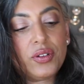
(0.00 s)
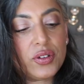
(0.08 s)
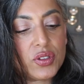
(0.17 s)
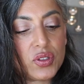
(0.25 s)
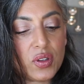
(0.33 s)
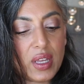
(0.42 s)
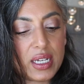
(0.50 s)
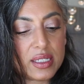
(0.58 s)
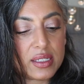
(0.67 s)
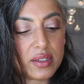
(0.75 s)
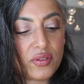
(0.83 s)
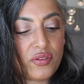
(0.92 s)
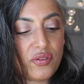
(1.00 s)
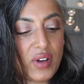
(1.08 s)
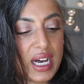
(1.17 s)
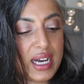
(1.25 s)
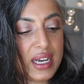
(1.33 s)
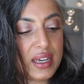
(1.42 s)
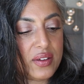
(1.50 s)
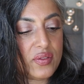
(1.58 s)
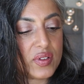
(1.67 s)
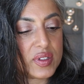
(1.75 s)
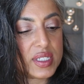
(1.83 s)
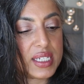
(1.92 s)
So that's 5,
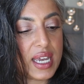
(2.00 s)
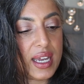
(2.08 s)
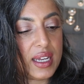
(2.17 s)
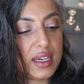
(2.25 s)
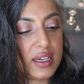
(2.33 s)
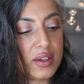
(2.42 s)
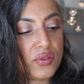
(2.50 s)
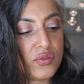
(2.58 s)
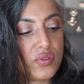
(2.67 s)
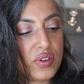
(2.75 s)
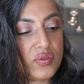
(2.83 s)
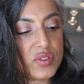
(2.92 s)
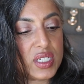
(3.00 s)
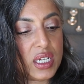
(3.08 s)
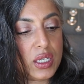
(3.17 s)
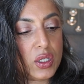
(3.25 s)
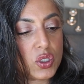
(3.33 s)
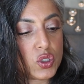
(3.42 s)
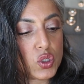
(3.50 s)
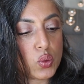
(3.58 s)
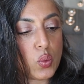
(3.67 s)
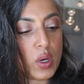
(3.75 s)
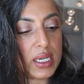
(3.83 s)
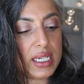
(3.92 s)
10, 15,
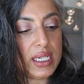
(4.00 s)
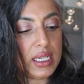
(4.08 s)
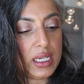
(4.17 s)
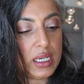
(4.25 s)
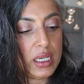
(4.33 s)
20,